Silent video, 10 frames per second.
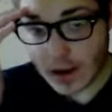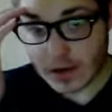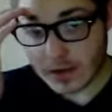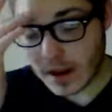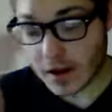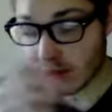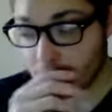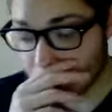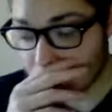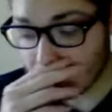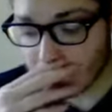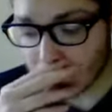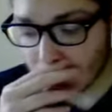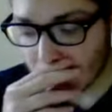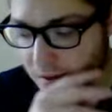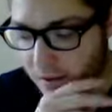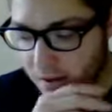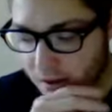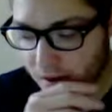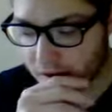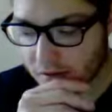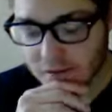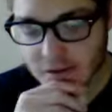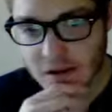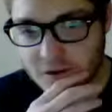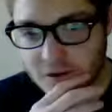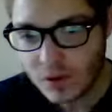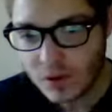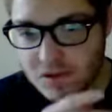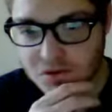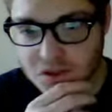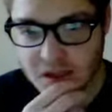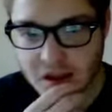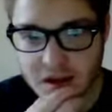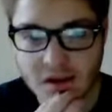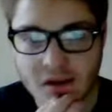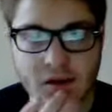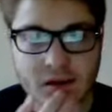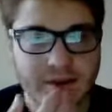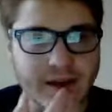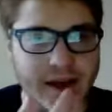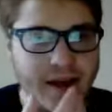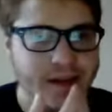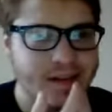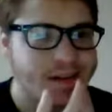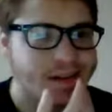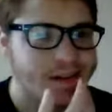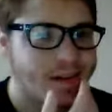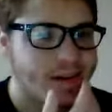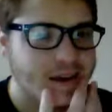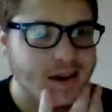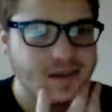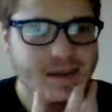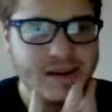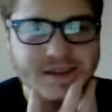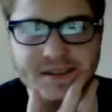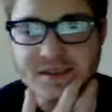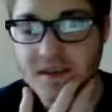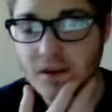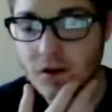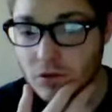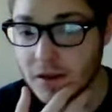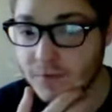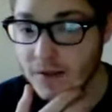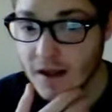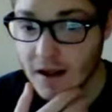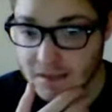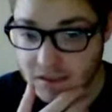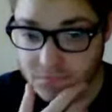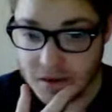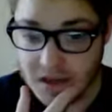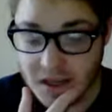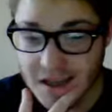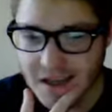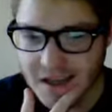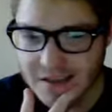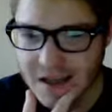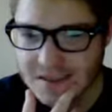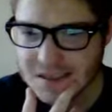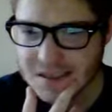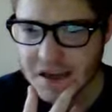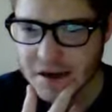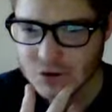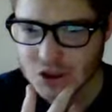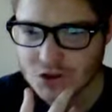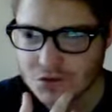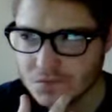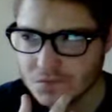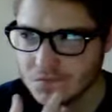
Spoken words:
Now, and you also say that atheist is the only philosophy that scares you.